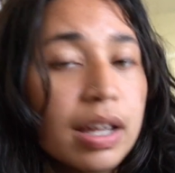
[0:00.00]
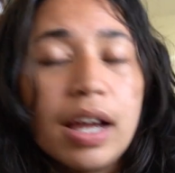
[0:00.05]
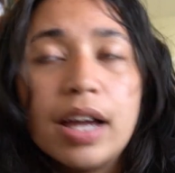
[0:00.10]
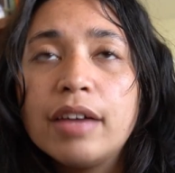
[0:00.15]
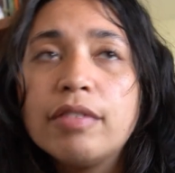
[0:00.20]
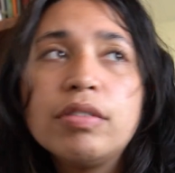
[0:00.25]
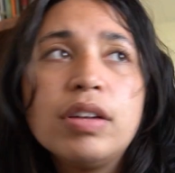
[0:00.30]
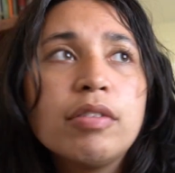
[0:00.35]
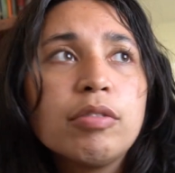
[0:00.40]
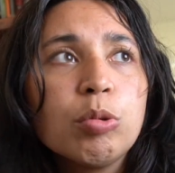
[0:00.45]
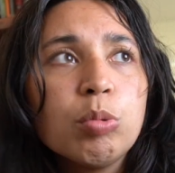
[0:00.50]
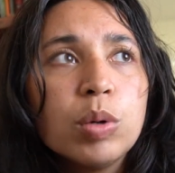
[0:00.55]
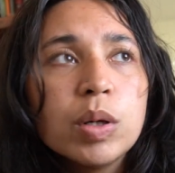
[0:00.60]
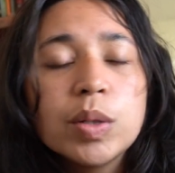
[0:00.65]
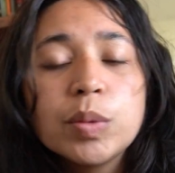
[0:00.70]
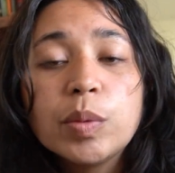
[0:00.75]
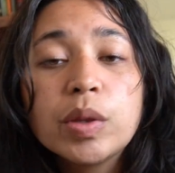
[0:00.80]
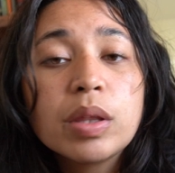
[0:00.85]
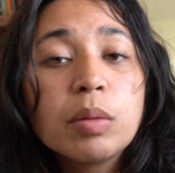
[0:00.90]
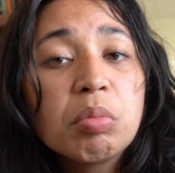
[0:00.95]
I have never
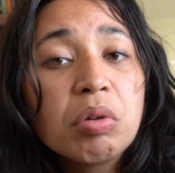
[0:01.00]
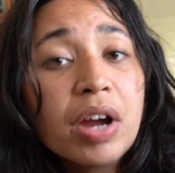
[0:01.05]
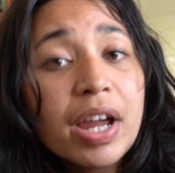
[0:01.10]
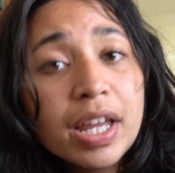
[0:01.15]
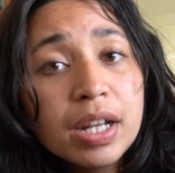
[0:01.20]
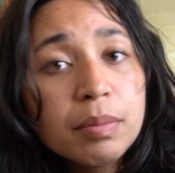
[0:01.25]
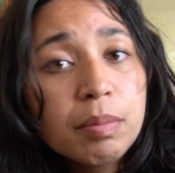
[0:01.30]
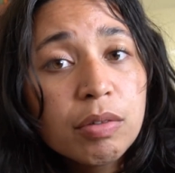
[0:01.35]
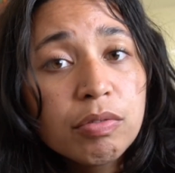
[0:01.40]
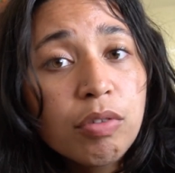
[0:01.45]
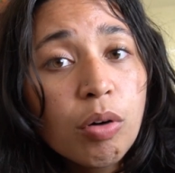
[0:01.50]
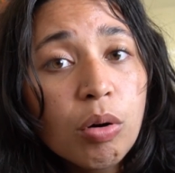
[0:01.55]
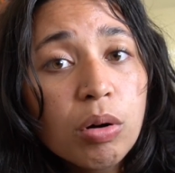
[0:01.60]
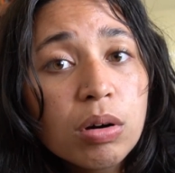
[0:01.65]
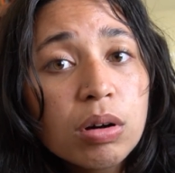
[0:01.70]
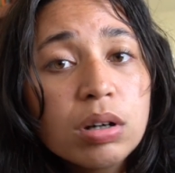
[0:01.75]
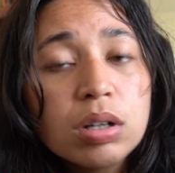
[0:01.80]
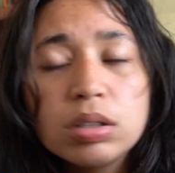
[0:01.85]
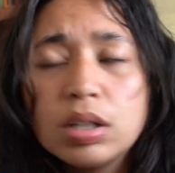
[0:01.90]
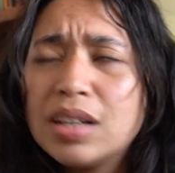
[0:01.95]
worked with a brand
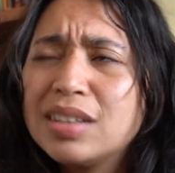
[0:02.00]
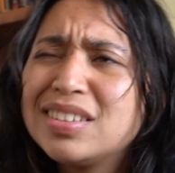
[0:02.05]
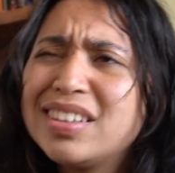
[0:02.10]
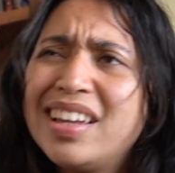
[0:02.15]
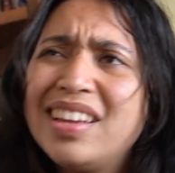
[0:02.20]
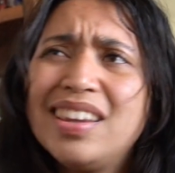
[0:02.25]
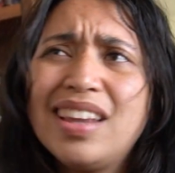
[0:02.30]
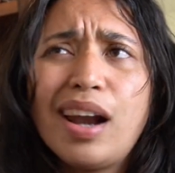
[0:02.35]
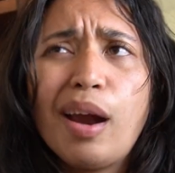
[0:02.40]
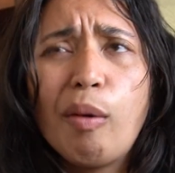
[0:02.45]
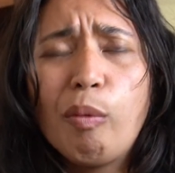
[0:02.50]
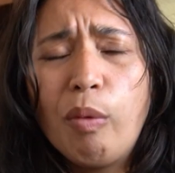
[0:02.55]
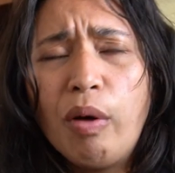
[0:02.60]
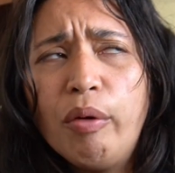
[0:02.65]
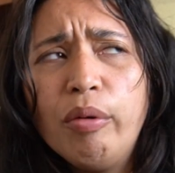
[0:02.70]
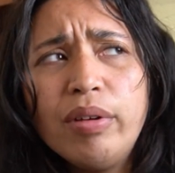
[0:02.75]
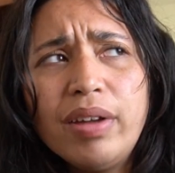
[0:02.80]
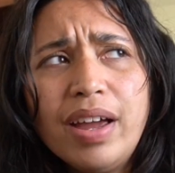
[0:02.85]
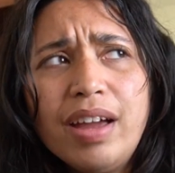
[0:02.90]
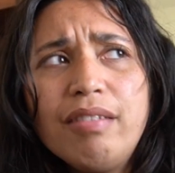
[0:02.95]
before. Not saying that I
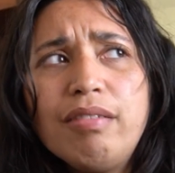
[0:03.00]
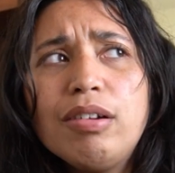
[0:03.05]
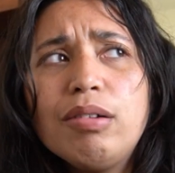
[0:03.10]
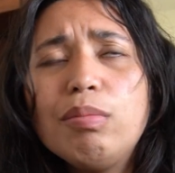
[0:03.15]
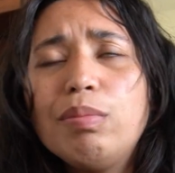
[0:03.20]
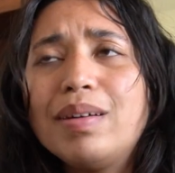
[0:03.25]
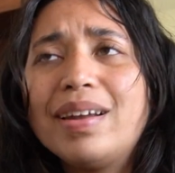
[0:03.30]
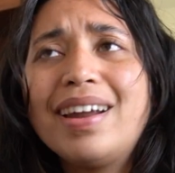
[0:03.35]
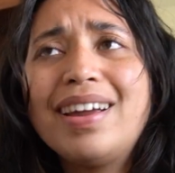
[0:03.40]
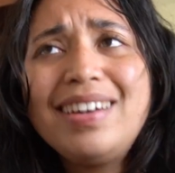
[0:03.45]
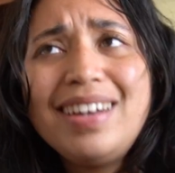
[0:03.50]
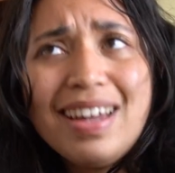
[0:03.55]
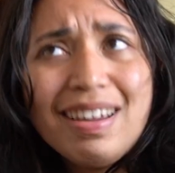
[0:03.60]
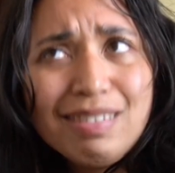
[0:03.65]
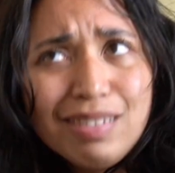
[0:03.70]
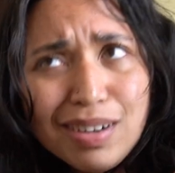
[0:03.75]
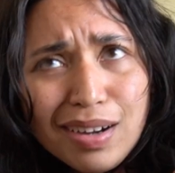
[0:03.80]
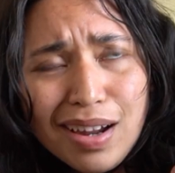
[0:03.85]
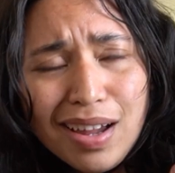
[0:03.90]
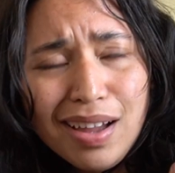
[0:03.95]
won't ever, but I
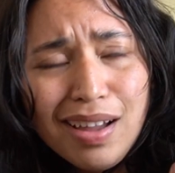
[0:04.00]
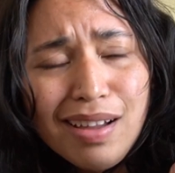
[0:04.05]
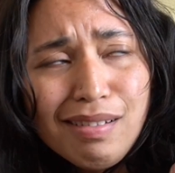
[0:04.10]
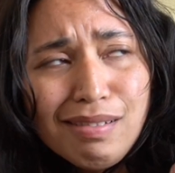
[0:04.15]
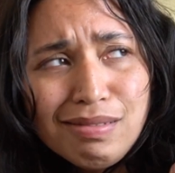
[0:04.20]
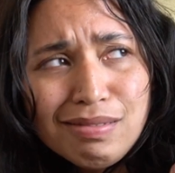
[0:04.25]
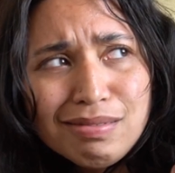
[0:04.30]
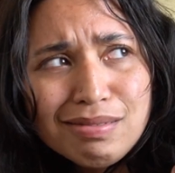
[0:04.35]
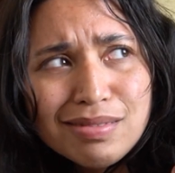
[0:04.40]
never have.